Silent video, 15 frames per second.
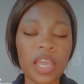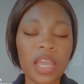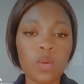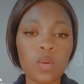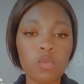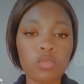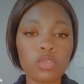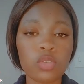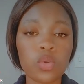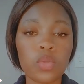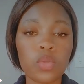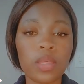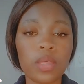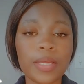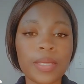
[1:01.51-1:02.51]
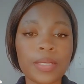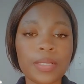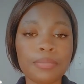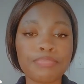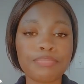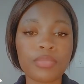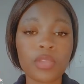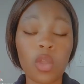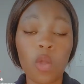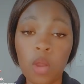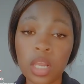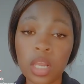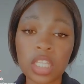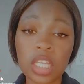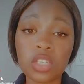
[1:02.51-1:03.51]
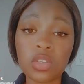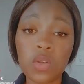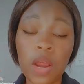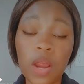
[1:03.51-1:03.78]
And also the college that you're